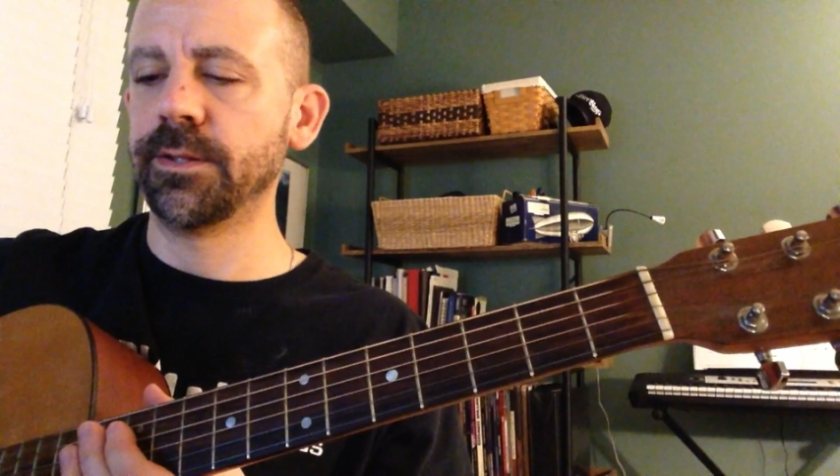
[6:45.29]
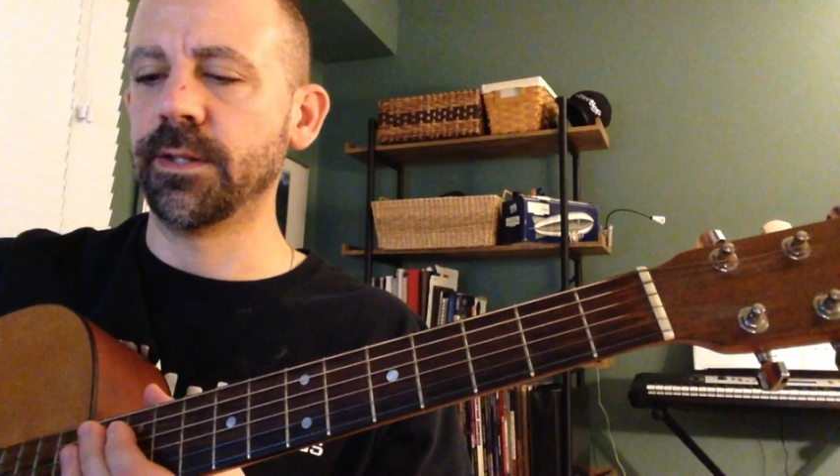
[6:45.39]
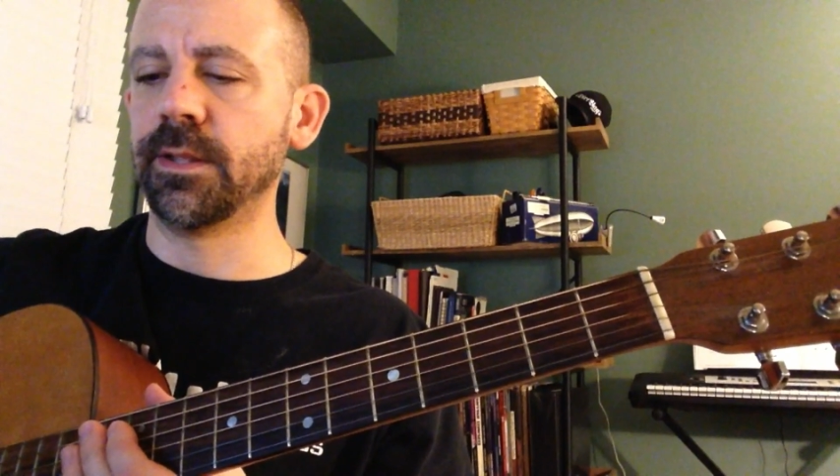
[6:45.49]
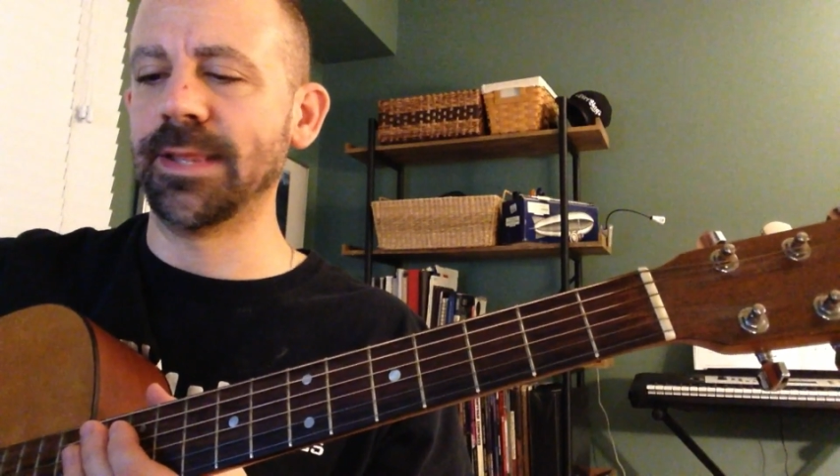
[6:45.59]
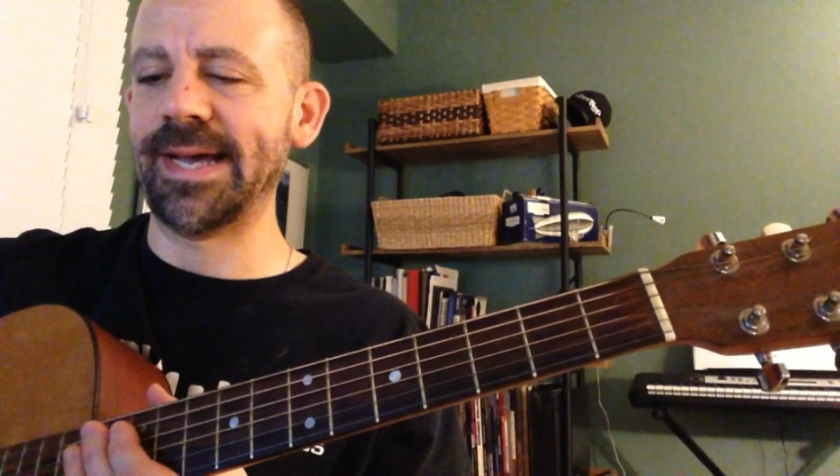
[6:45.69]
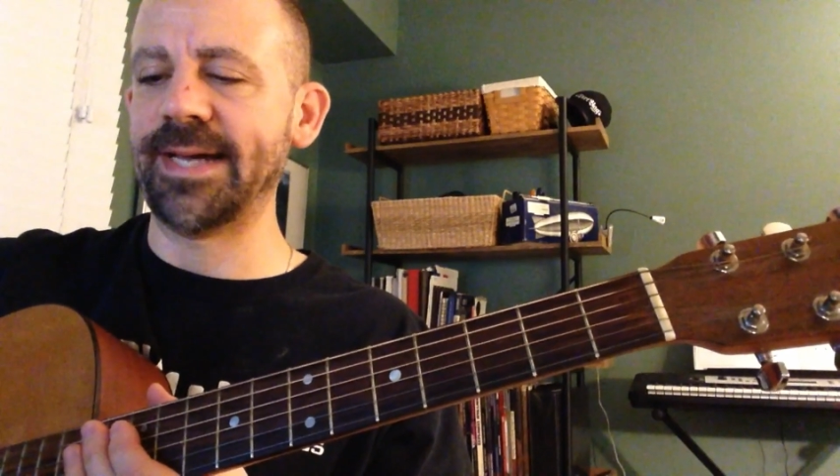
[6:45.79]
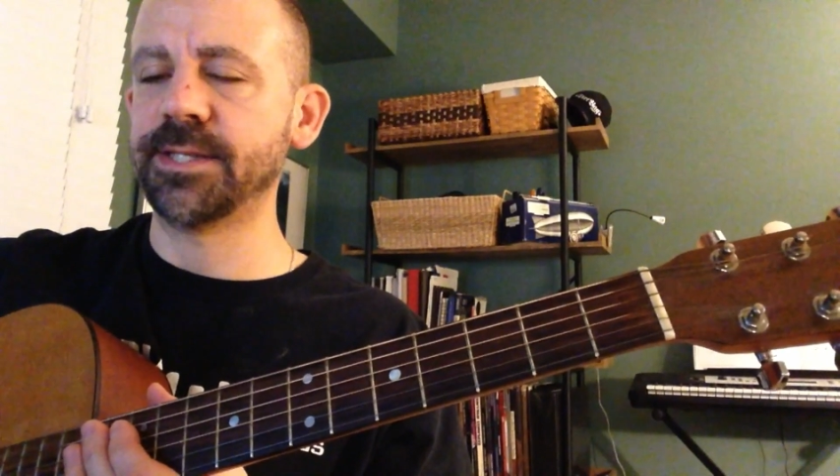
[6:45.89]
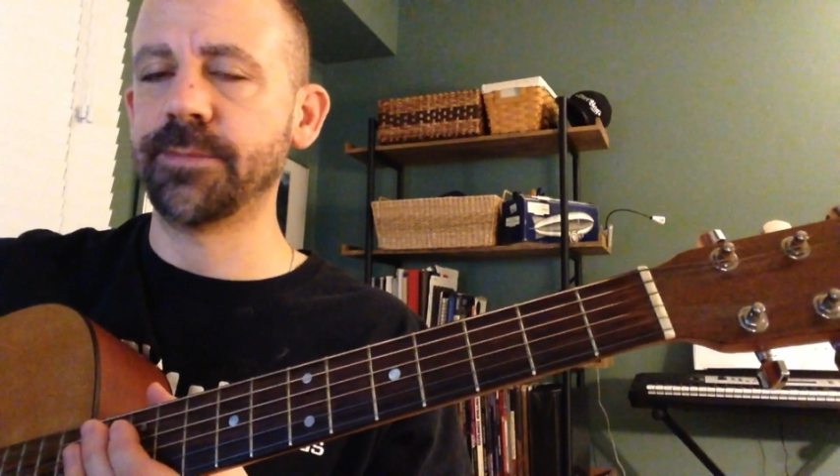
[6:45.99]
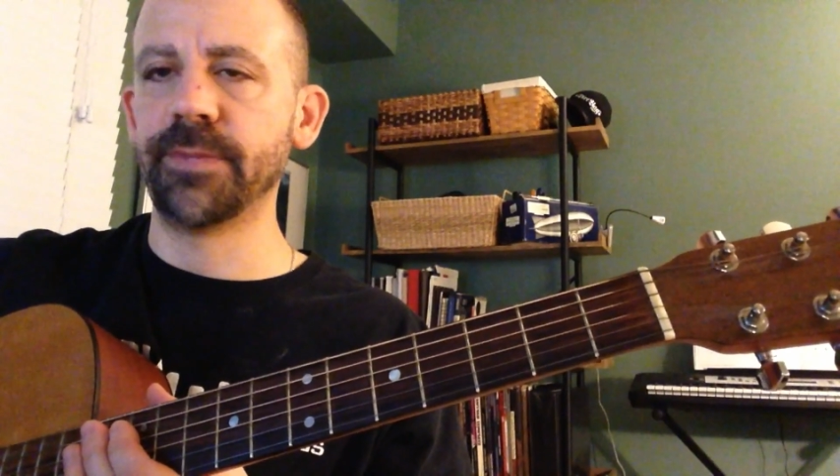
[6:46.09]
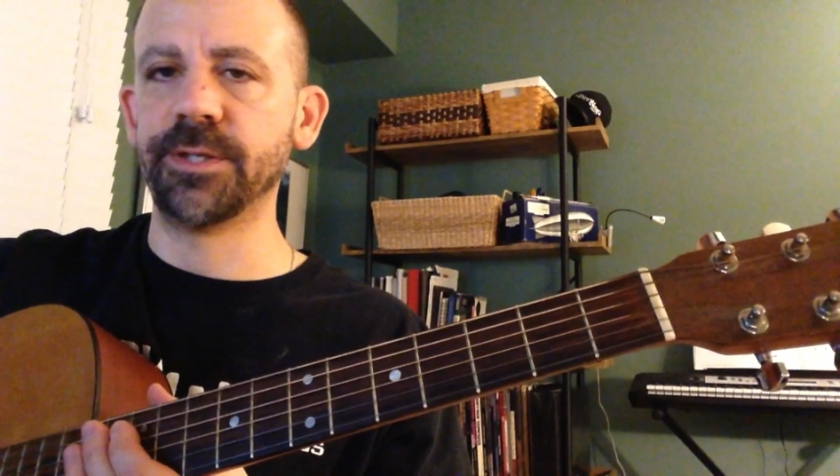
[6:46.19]
the
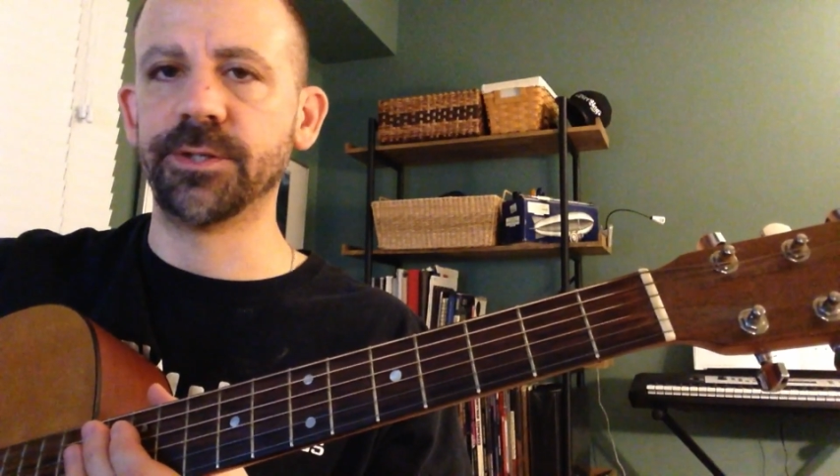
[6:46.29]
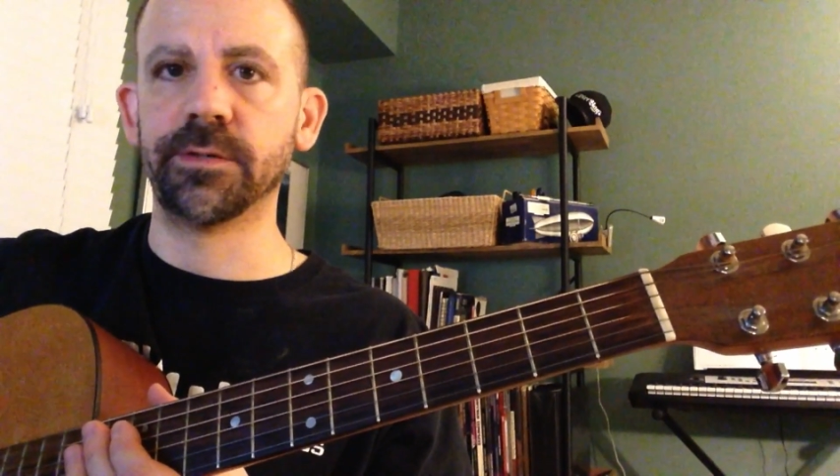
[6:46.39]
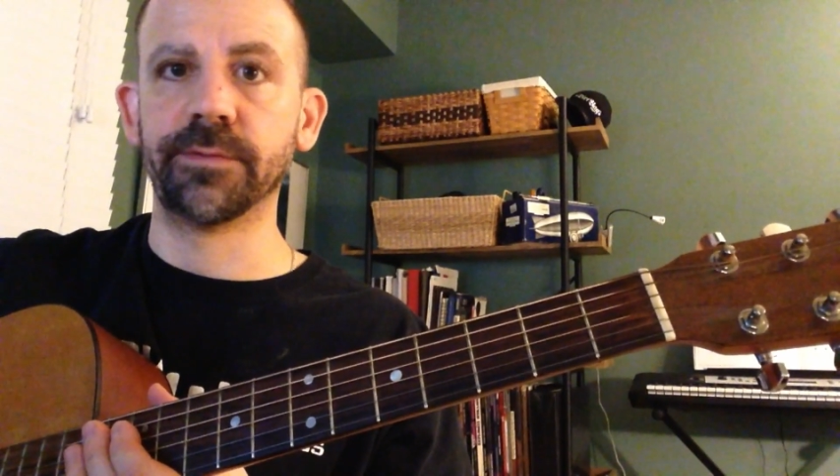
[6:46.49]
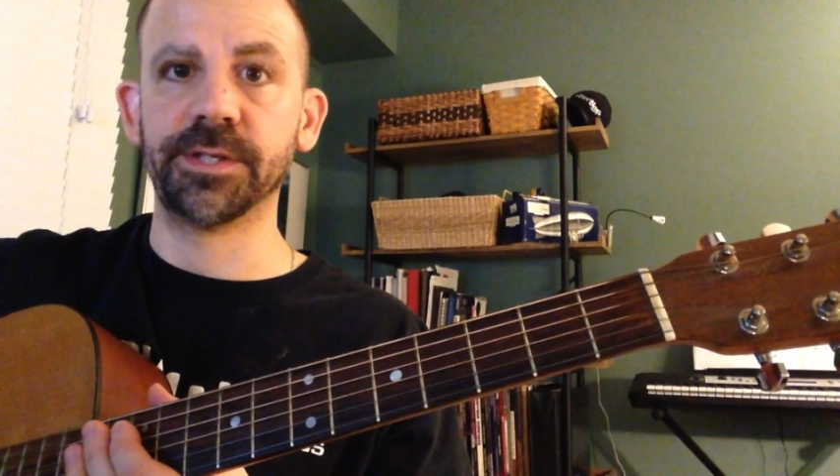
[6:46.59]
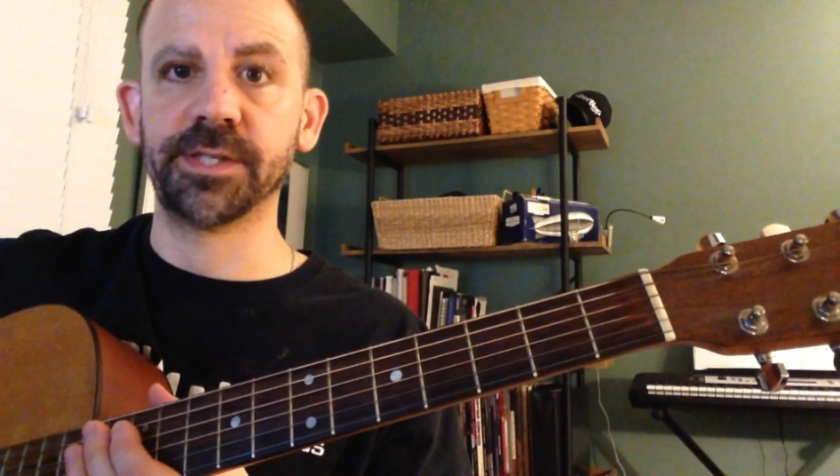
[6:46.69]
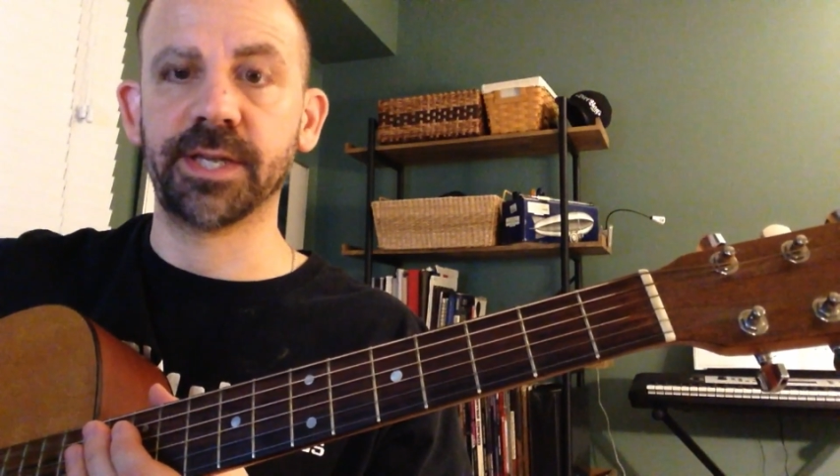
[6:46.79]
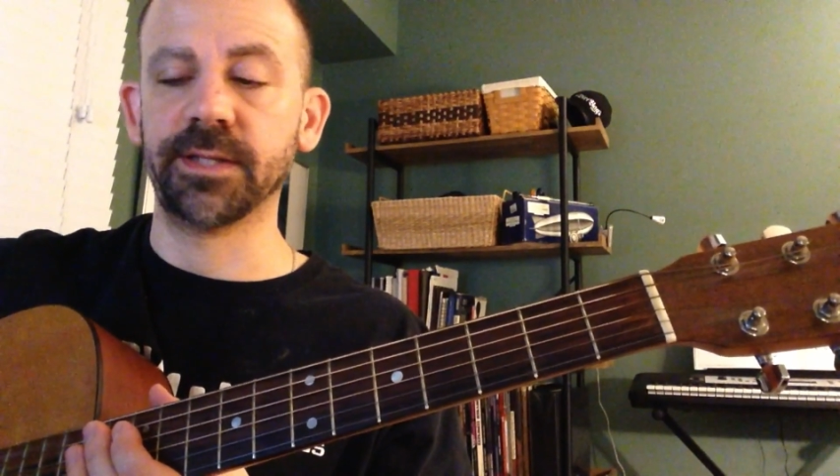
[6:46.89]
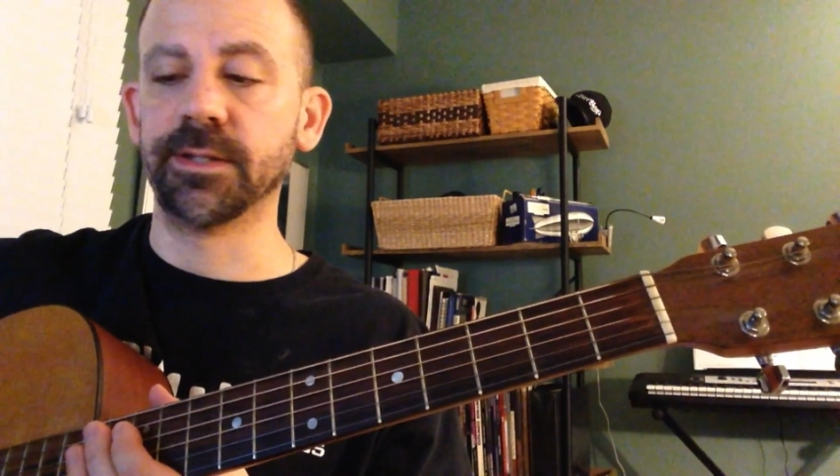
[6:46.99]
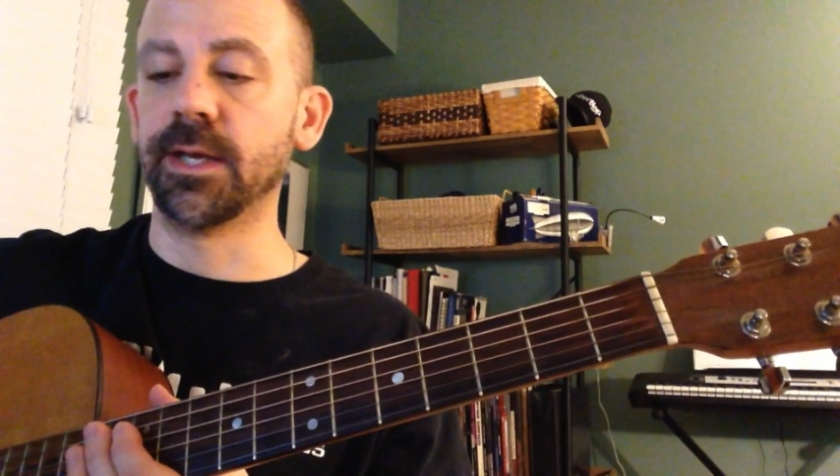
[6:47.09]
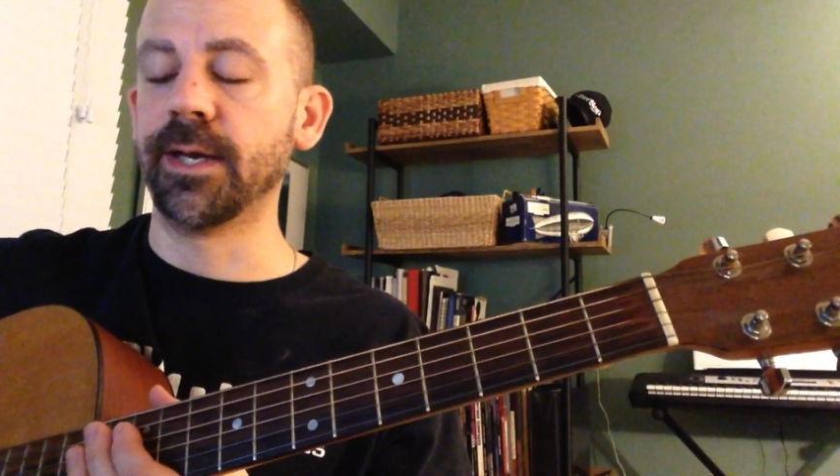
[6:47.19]
last measure of our
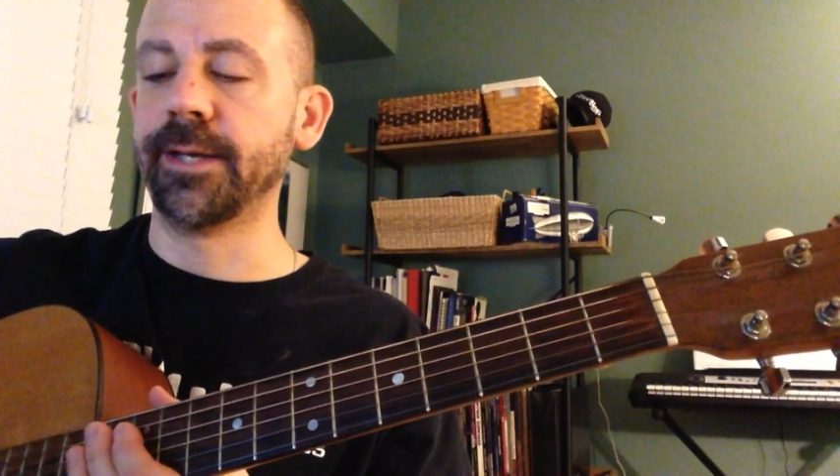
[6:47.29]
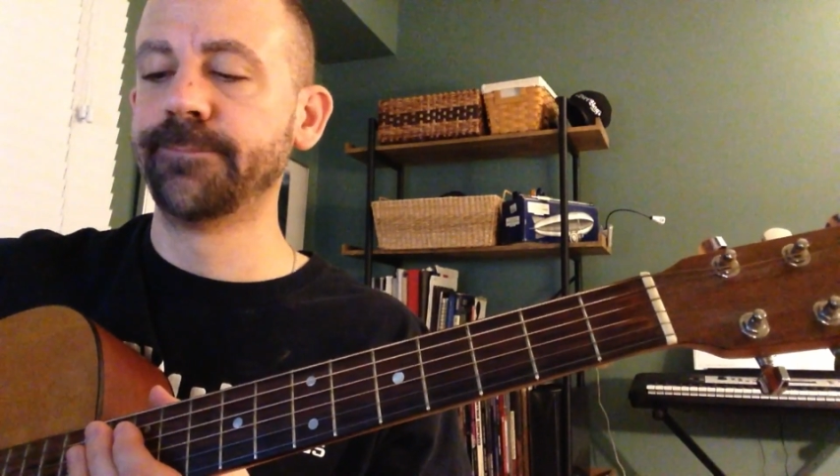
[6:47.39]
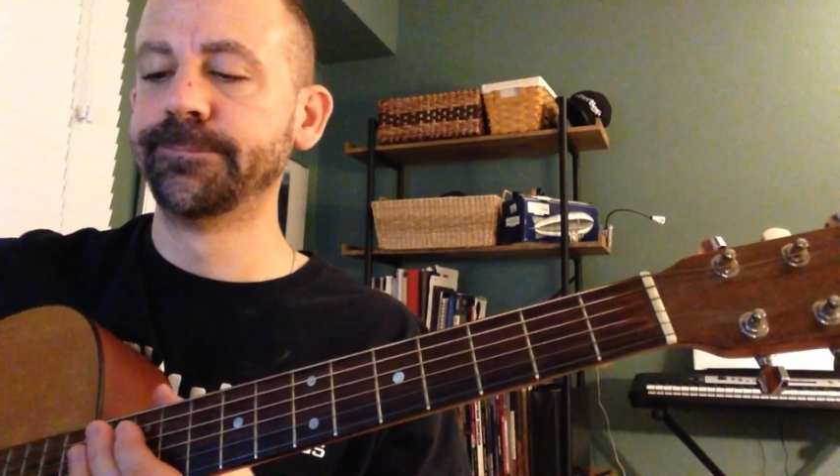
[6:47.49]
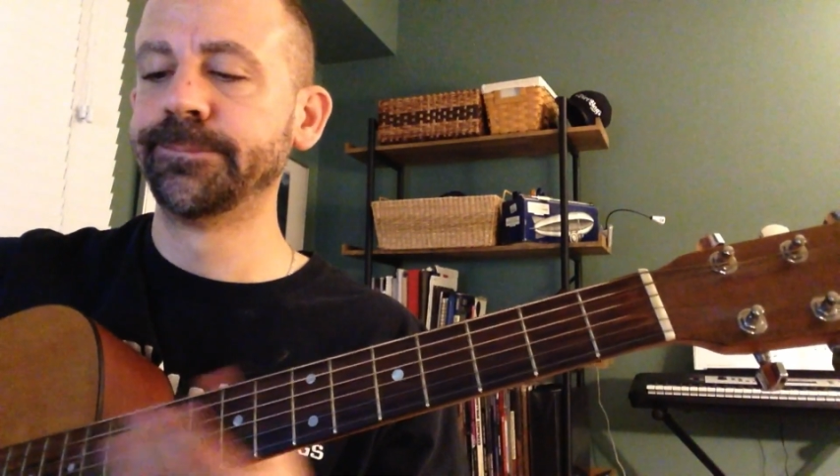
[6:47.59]
second line,